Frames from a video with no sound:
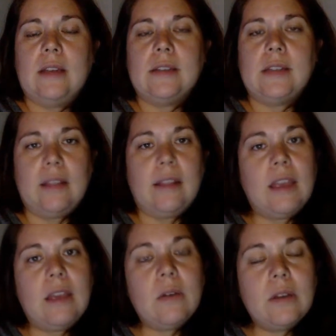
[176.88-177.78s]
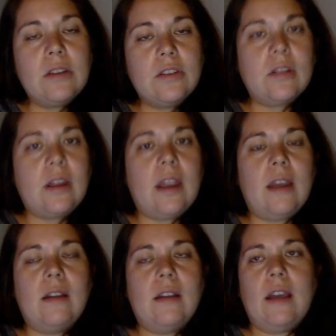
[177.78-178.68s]
sign language.
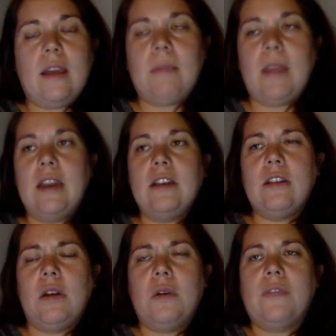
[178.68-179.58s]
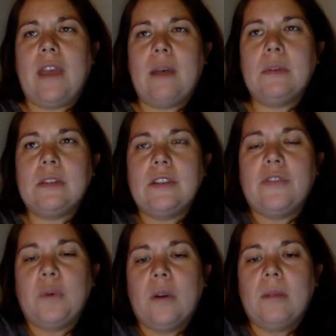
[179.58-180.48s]
I didn't know if that was a
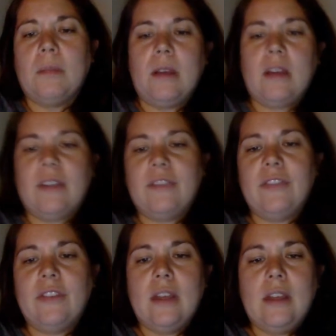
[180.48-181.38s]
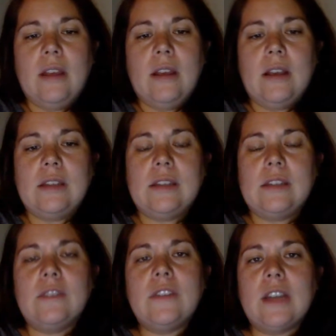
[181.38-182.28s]
form of
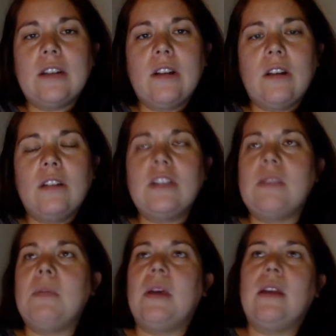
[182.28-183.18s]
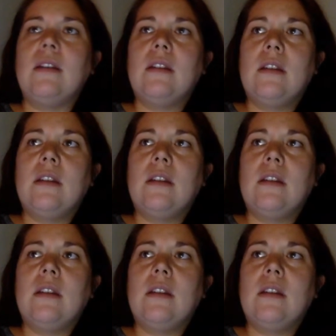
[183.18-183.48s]
assistive technology, but